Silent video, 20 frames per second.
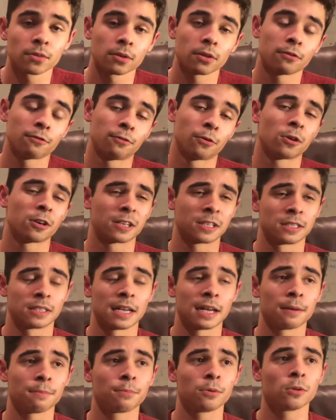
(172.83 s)
For
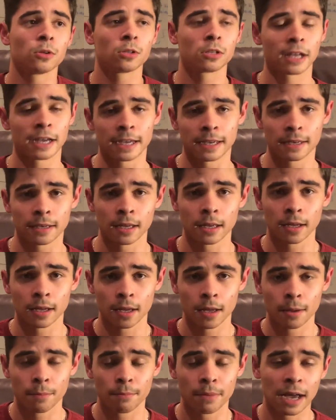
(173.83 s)
example, like
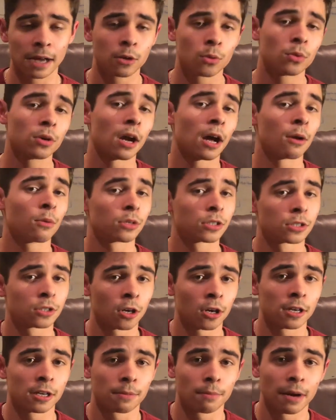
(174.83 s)
back when I was
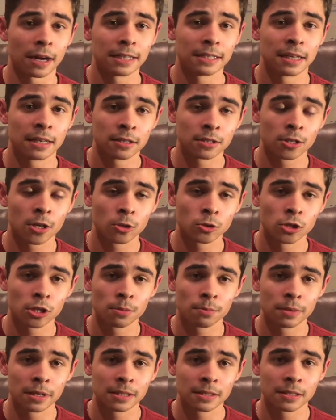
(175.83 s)
starting my tennis
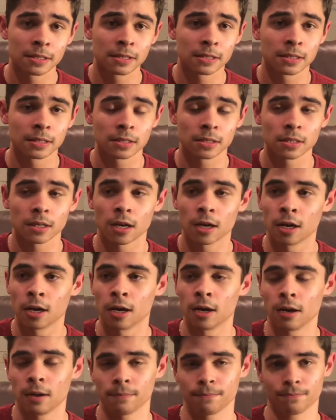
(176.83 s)
coaching business,
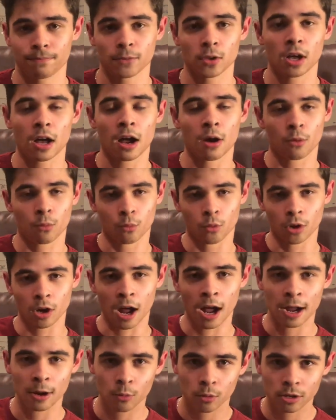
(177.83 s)
what
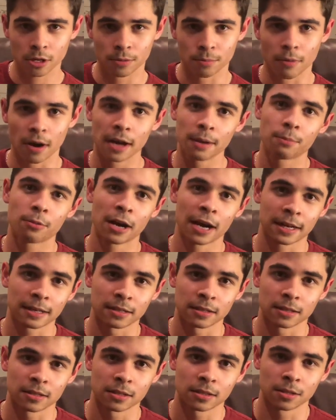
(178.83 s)
I wanted my
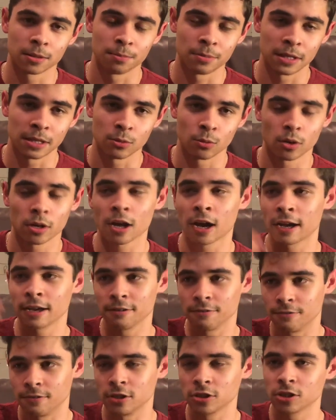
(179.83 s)
practice to be, what I
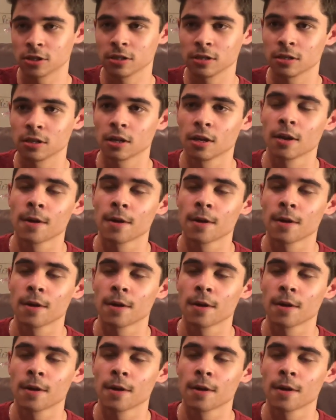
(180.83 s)
envisioned,